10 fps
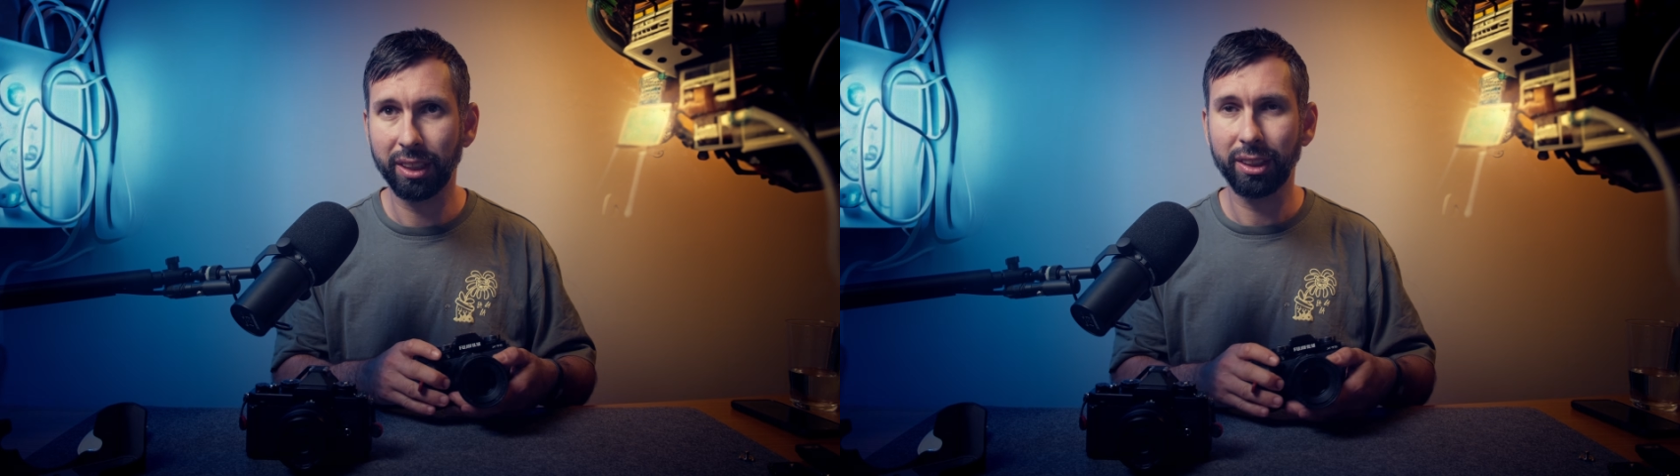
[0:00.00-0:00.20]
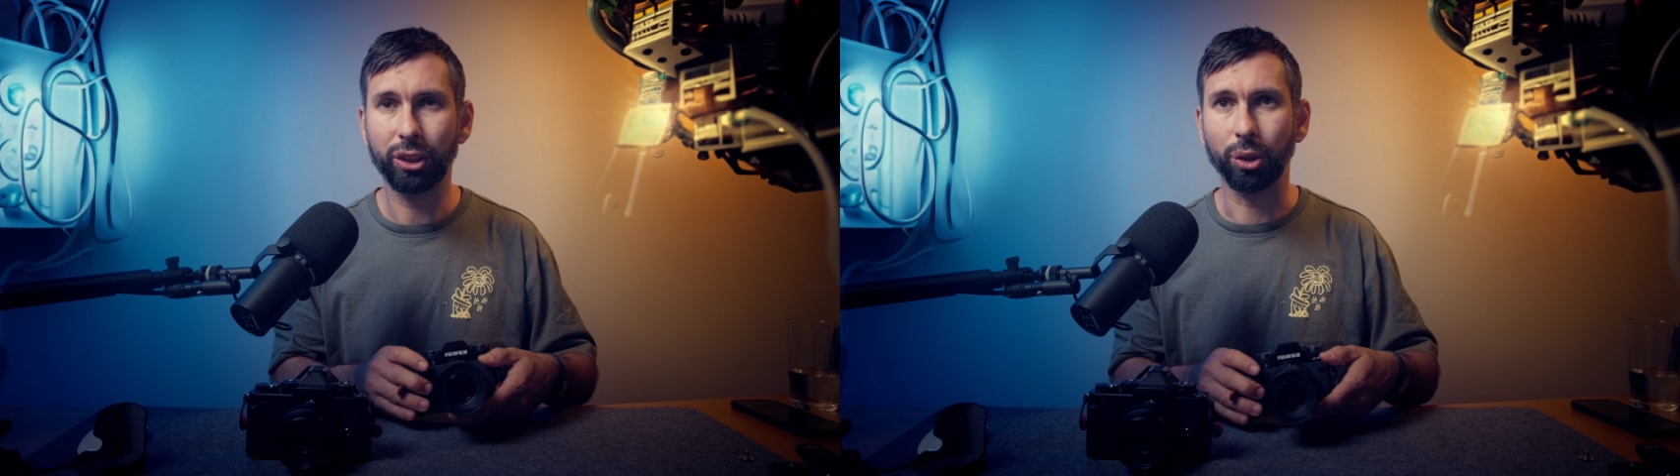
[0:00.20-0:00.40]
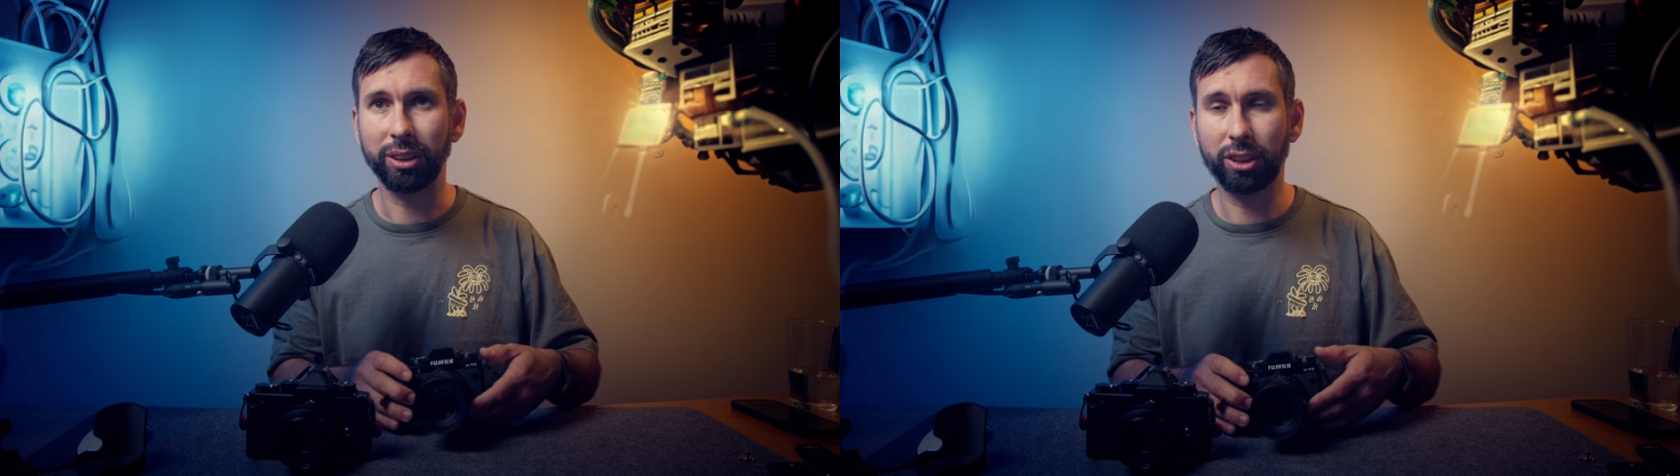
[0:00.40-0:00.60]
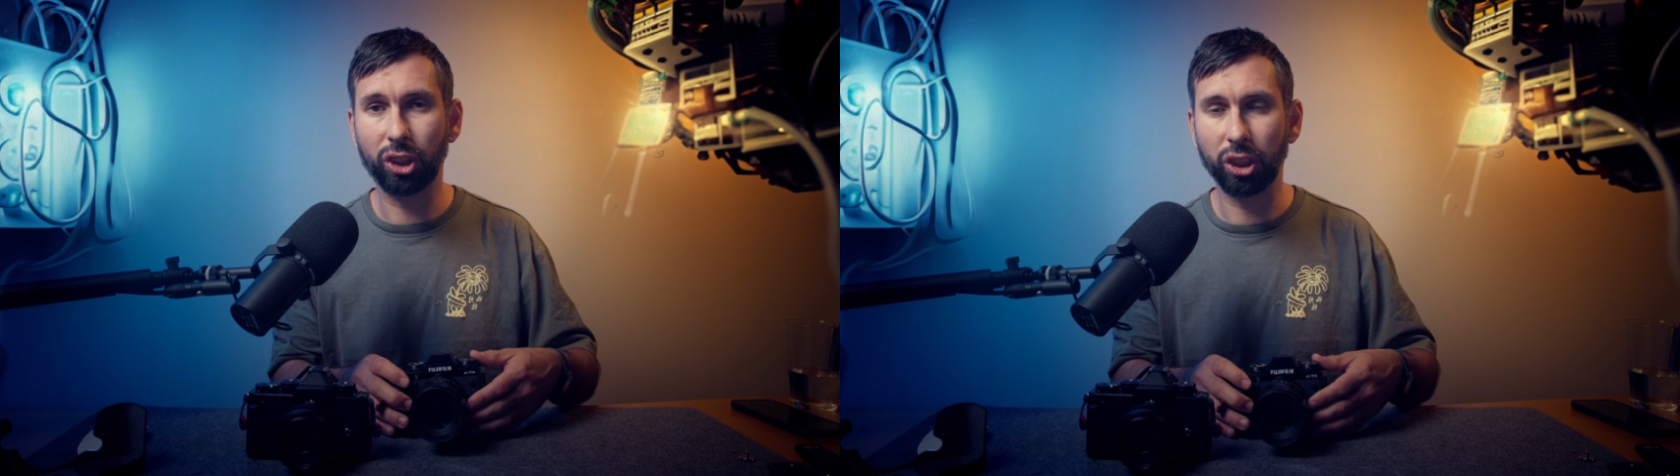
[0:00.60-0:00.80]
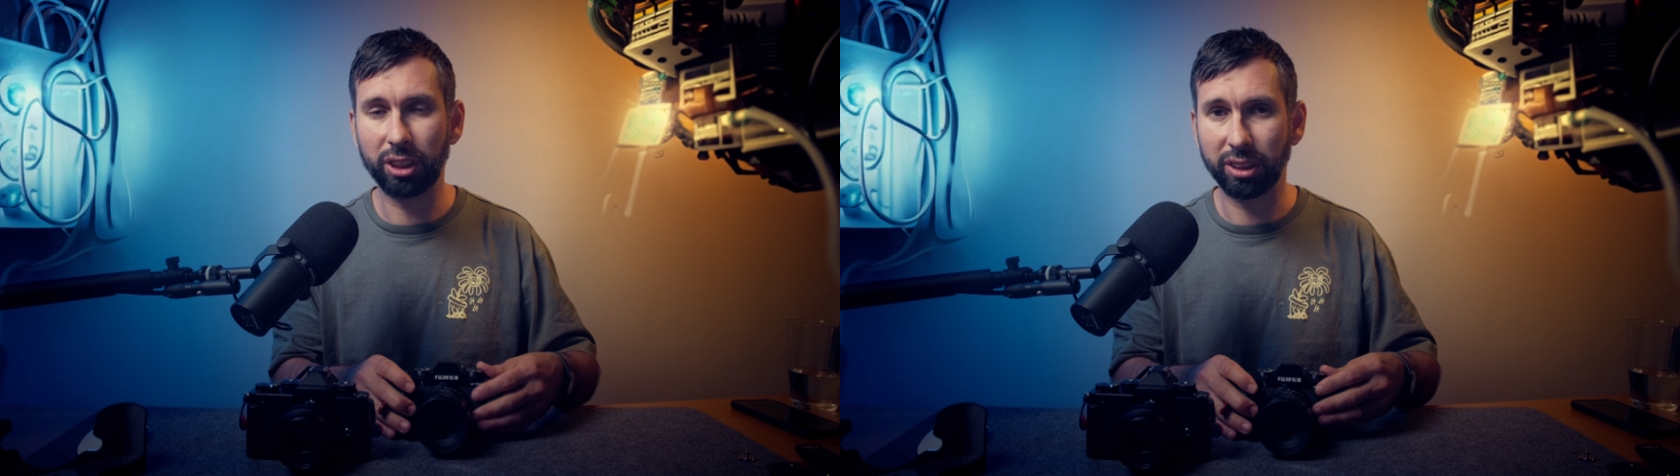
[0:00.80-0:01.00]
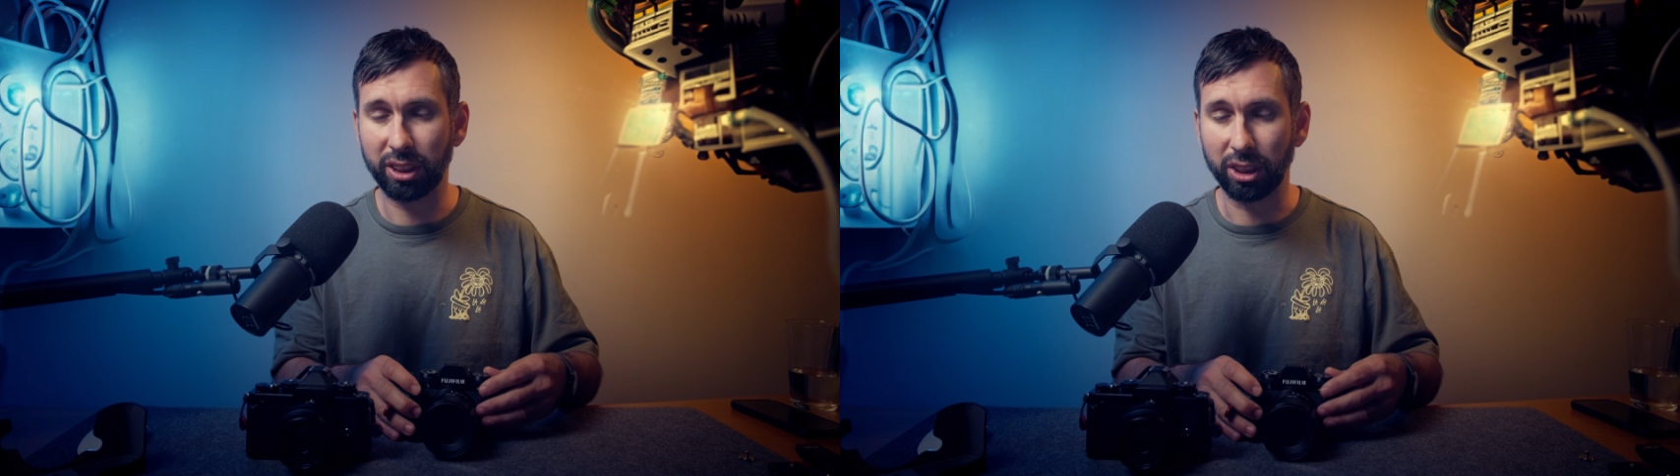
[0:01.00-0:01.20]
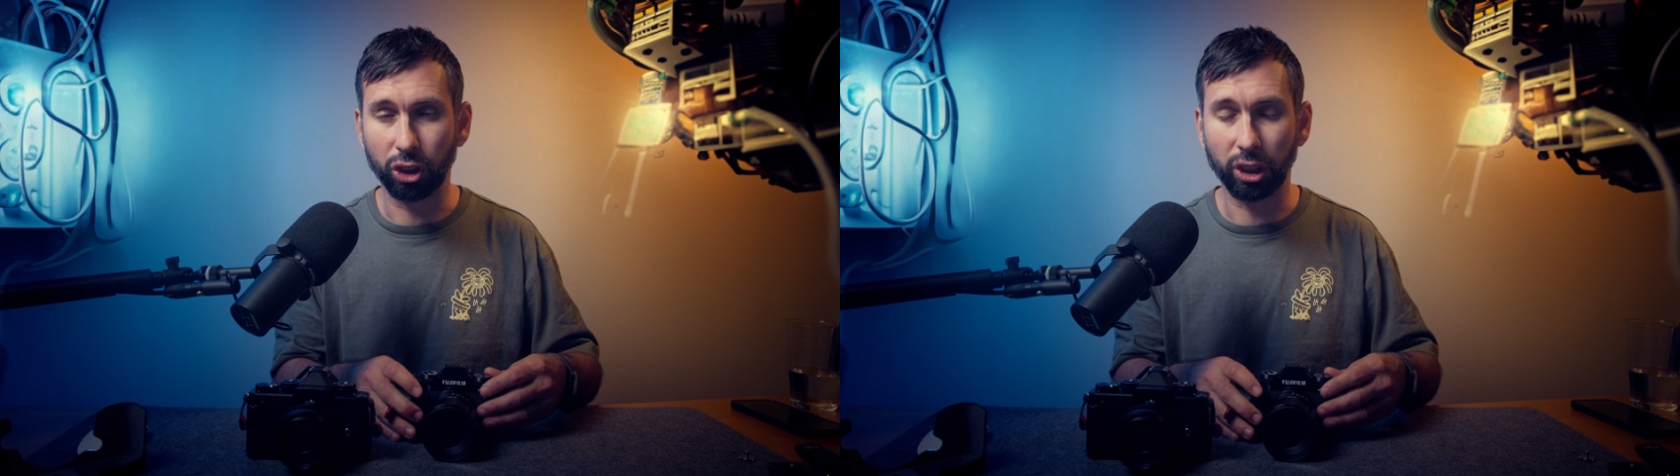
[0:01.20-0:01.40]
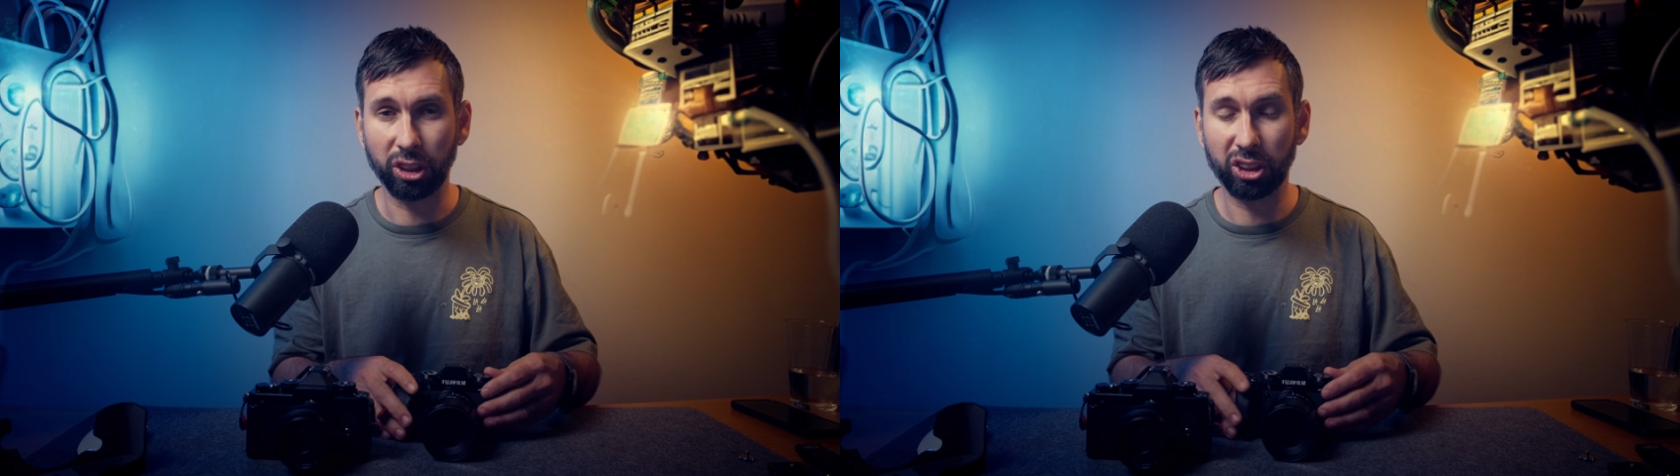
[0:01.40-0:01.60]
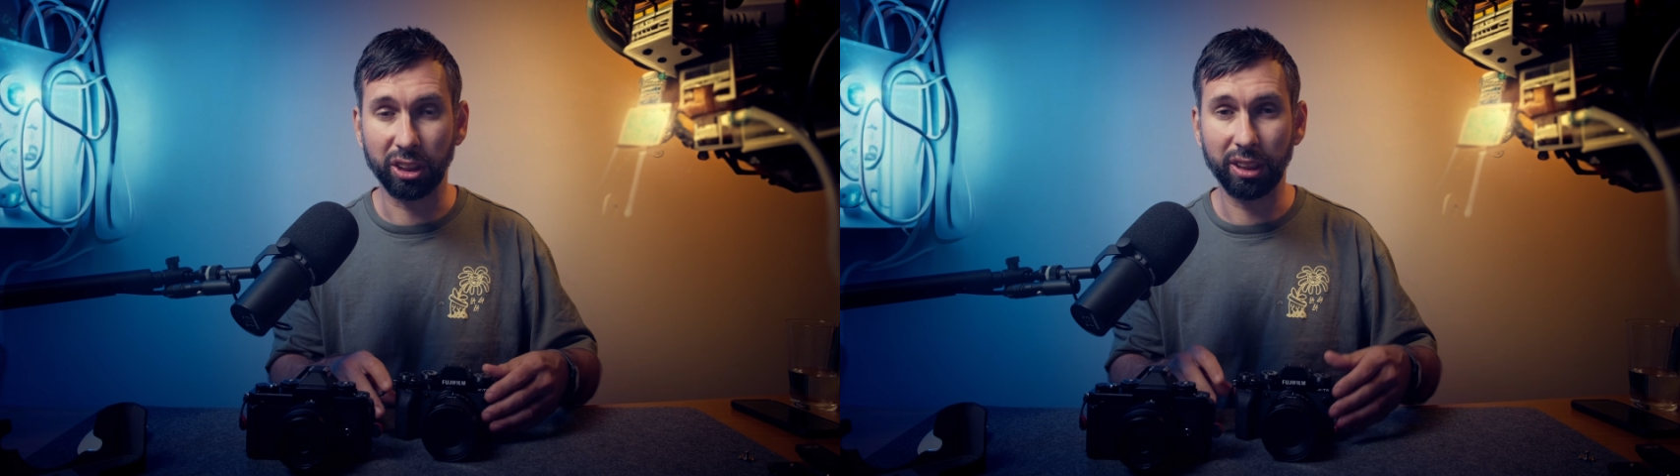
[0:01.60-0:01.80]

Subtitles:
So in certain situations,